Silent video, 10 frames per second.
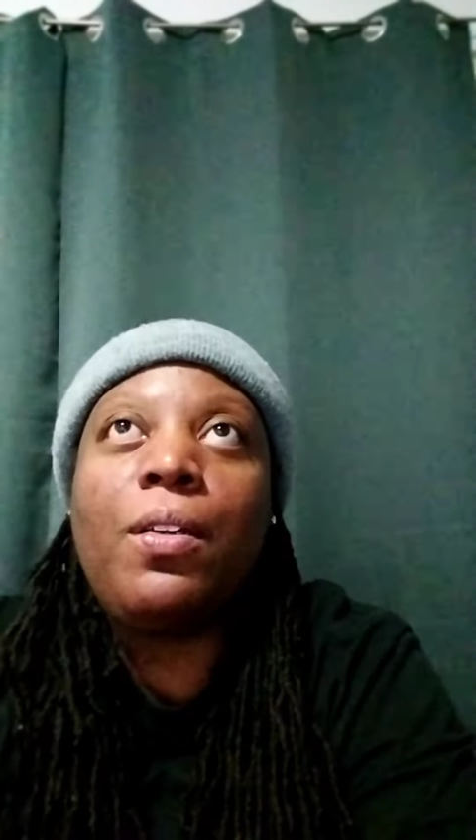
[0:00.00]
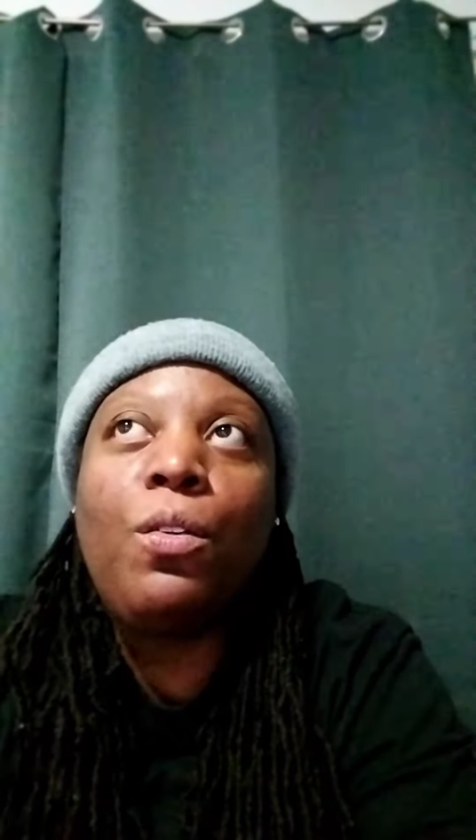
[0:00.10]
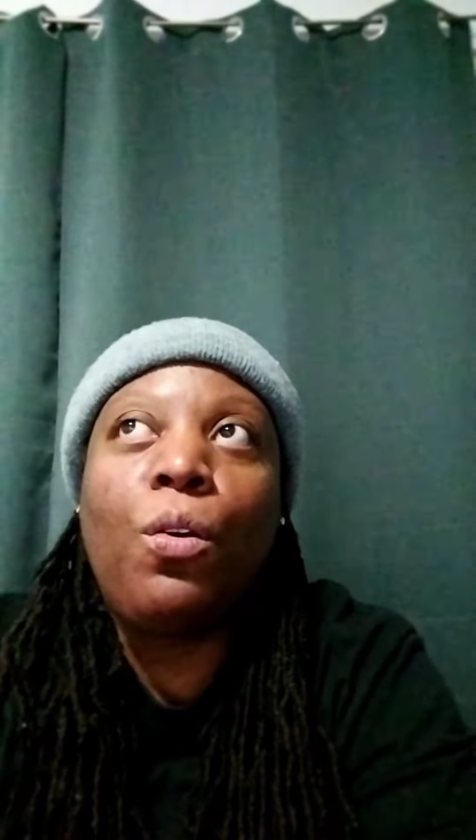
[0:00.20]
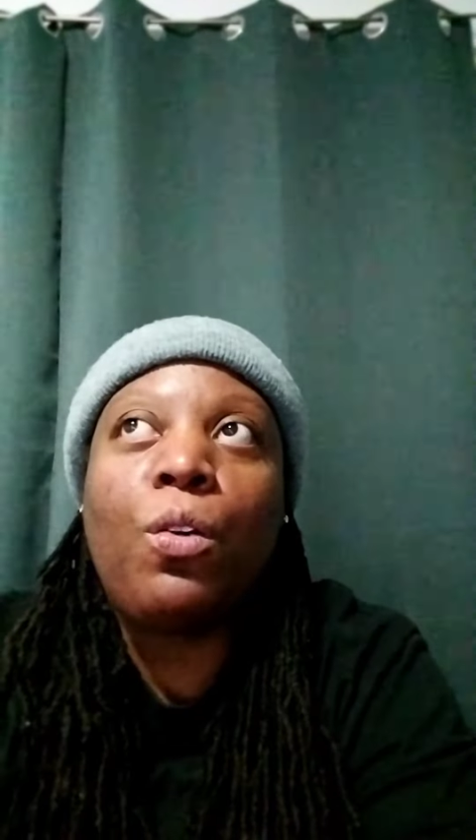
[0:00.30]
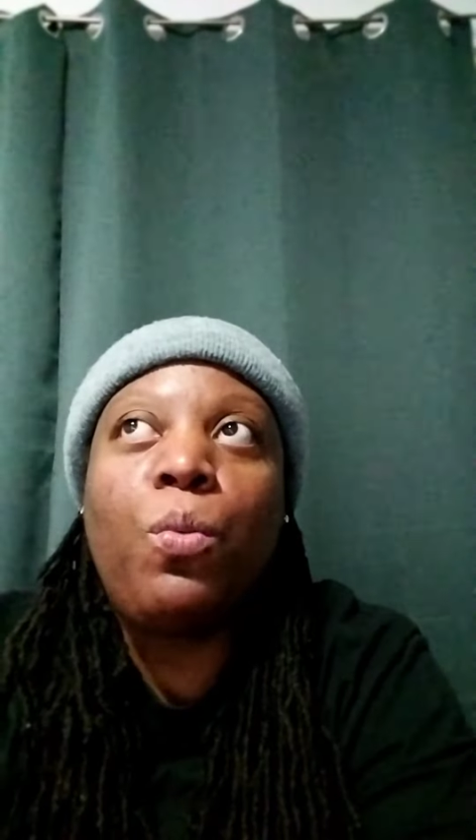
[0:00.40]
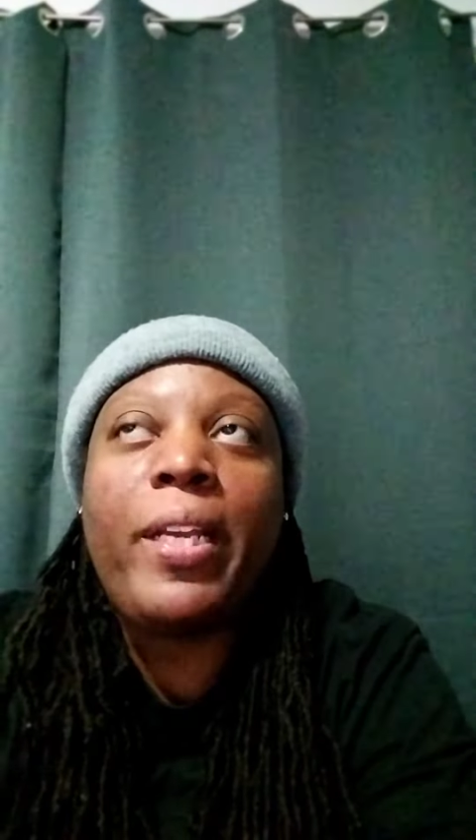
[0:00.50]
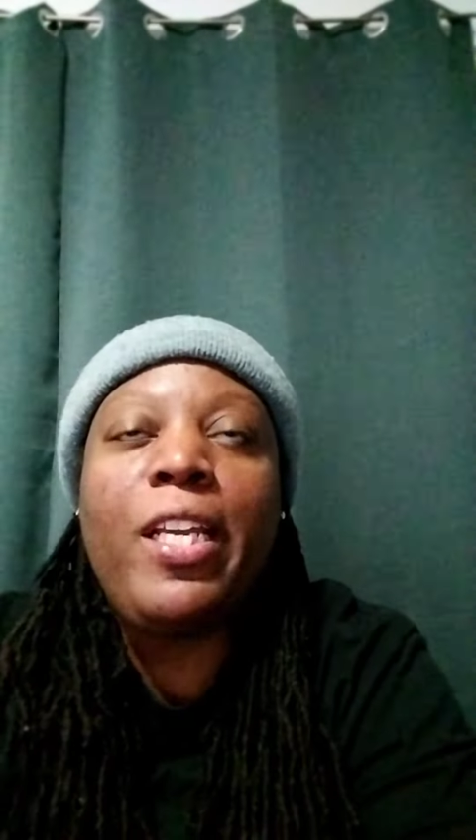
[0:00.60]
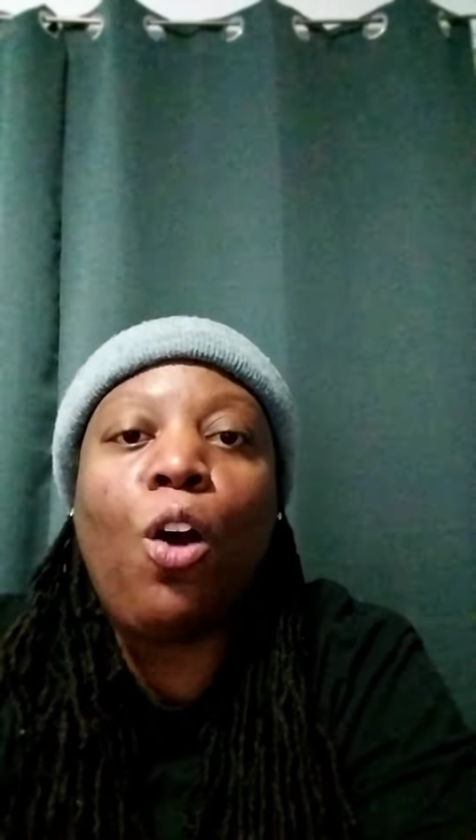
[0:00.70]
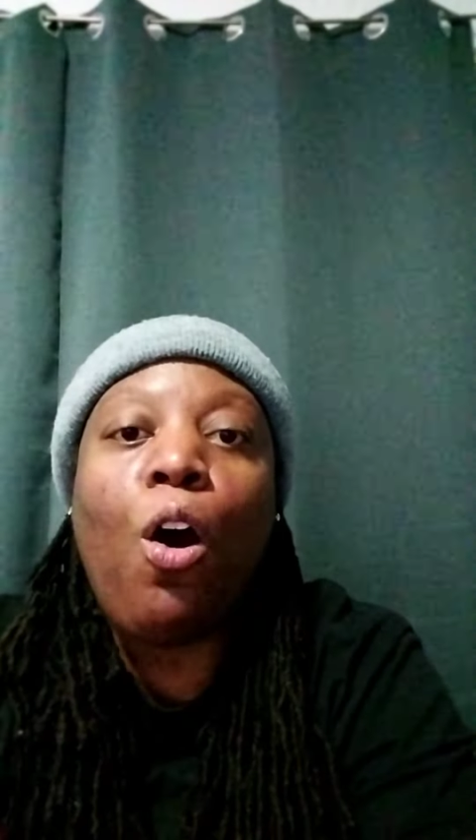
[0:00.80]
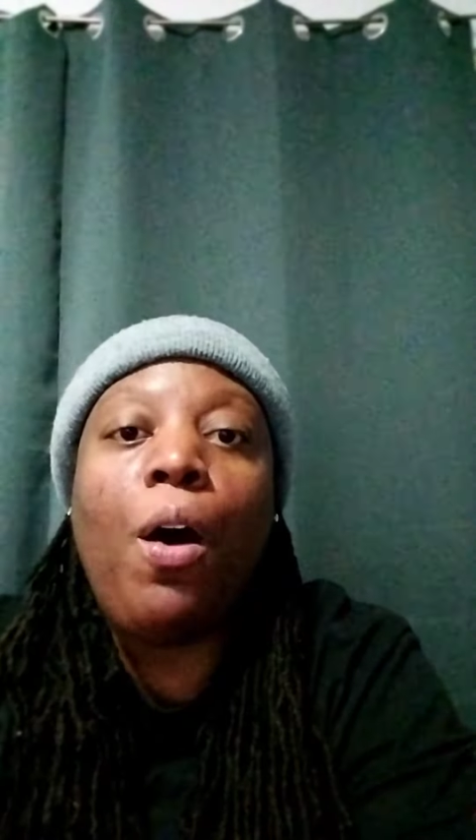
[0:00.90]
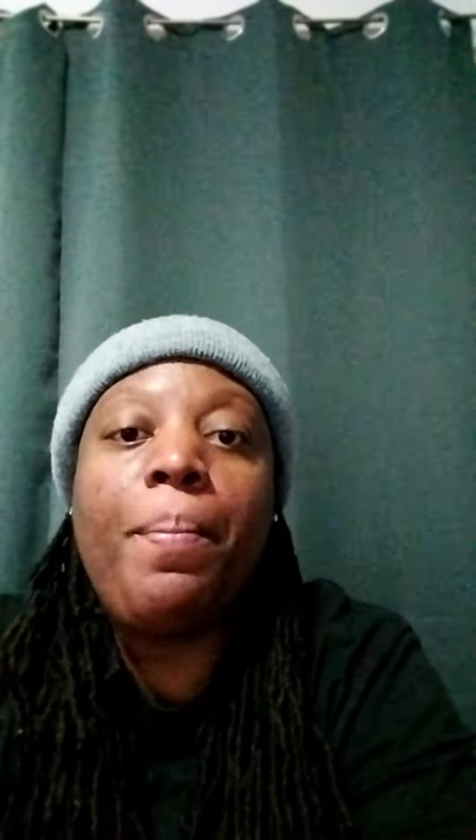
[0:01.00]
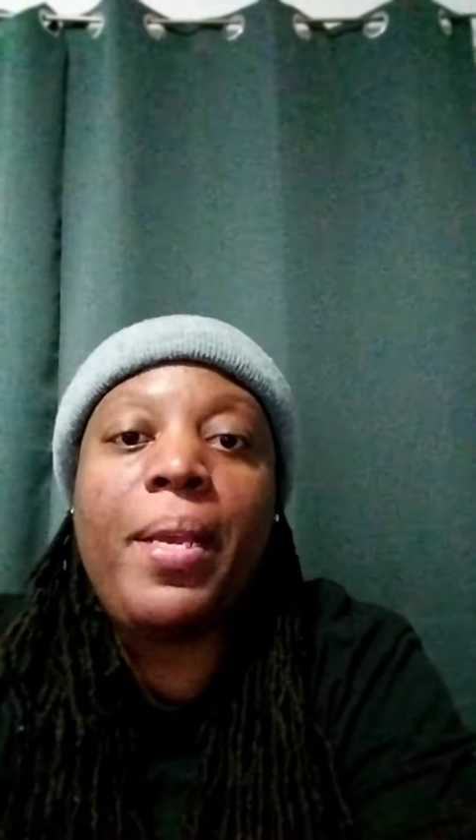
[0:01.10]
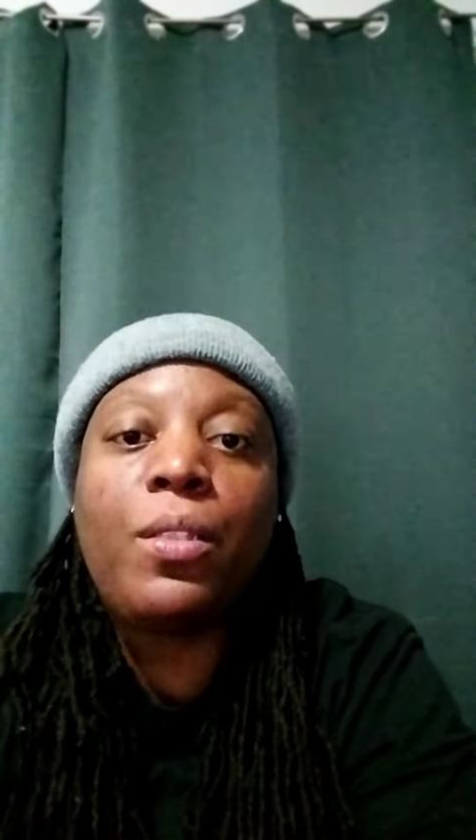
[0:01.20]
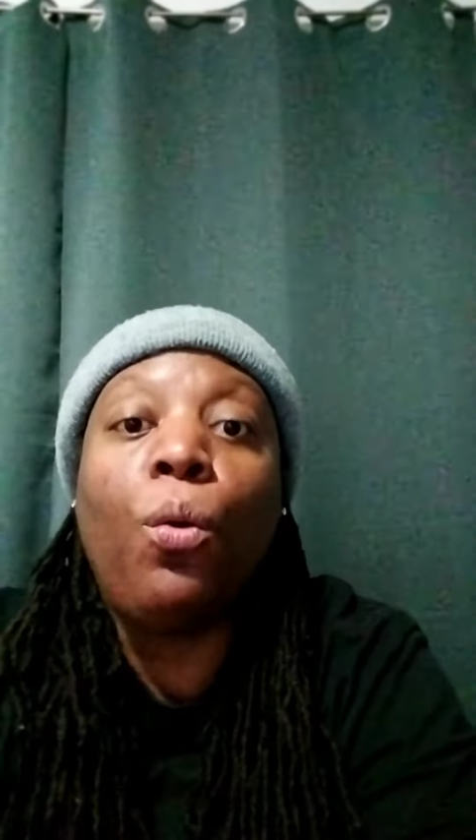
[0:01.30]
little quickie comment